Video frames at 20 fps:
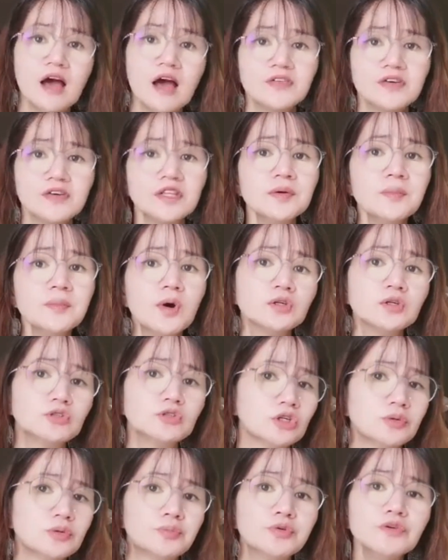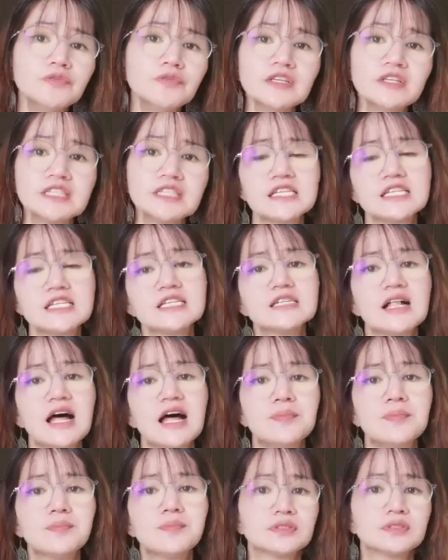Furthermore, to improve the scale
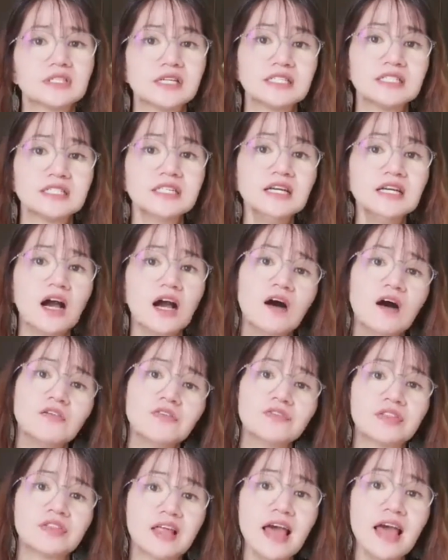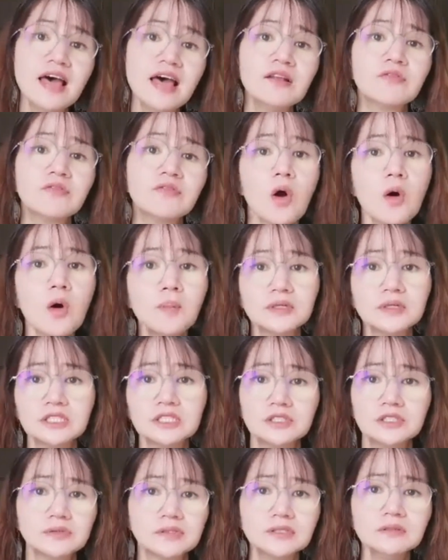and processing of their raw
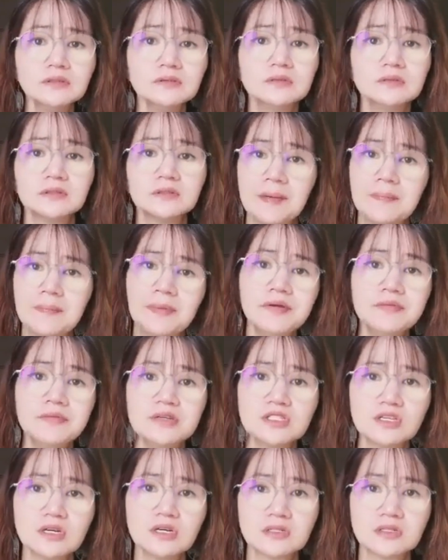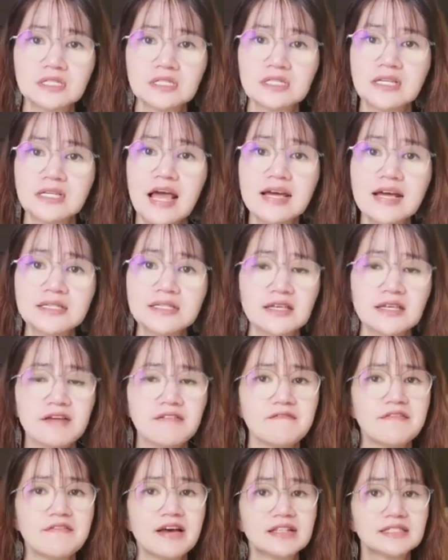materials, Yan Ming Resources has
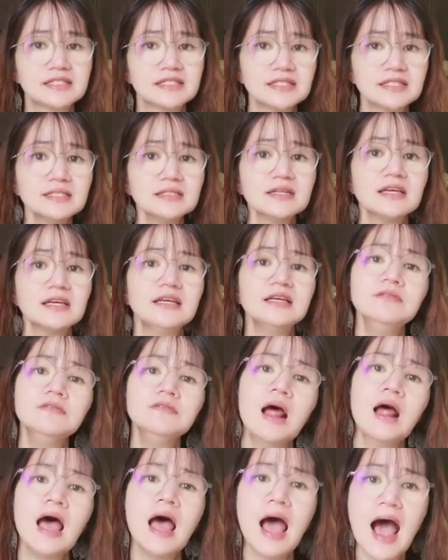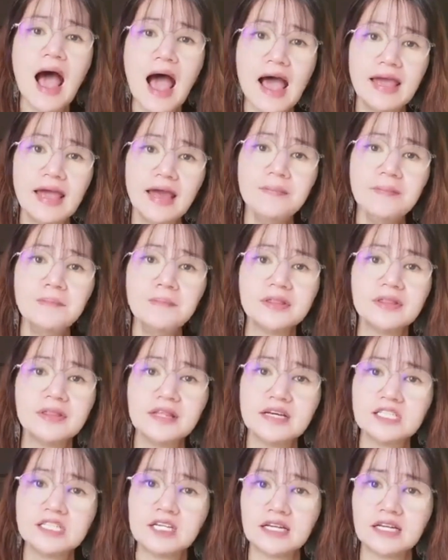invested in high-end bird
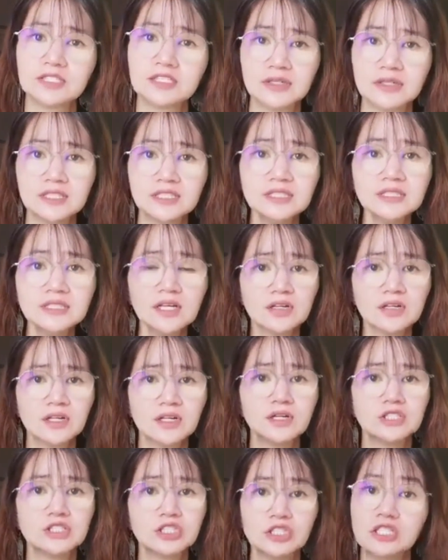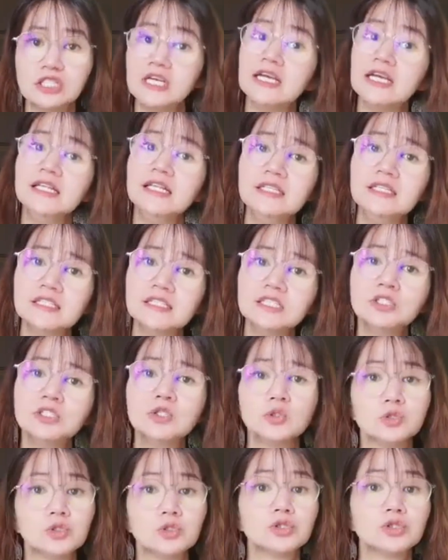nest extraction technology in year
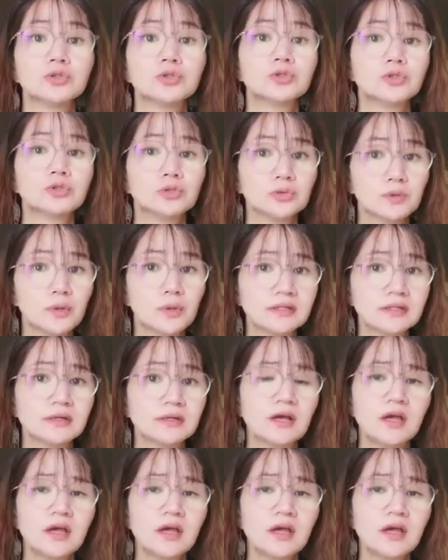2021.